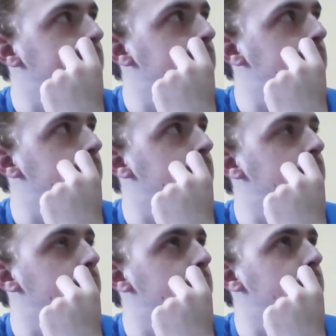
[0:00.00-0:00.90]

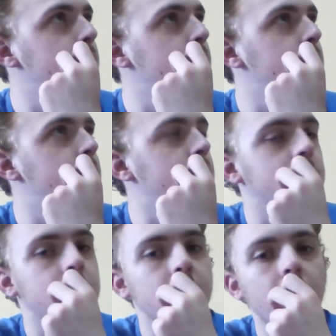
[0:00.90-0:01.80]
um,
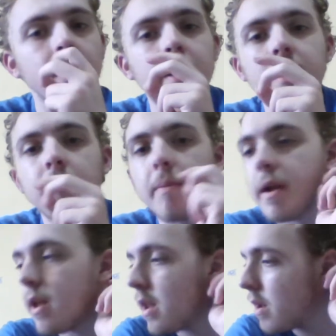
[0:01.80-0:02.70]
oh yeah, there's one part
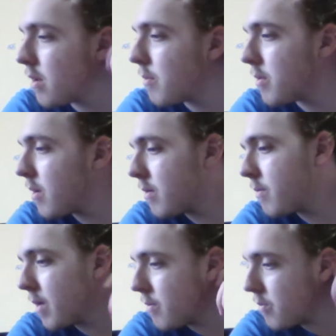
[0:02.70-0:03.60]
at the end of the episode
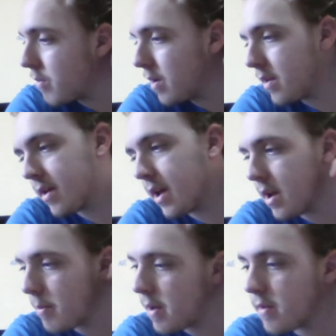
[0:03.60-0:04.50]
where we're really scared
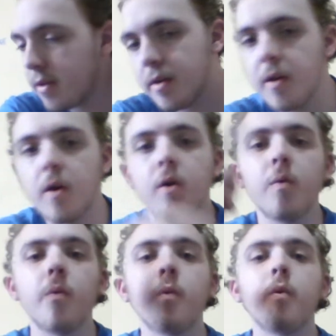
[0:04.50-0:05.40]
about the
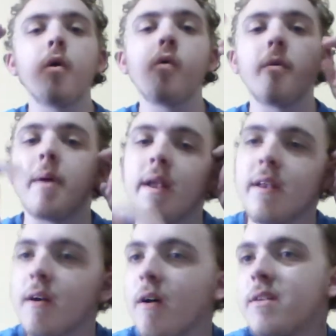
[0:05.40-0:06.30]
wolfman in
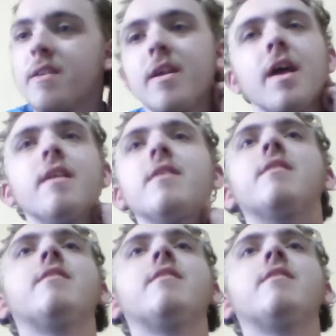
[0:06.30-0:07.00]
the closet, and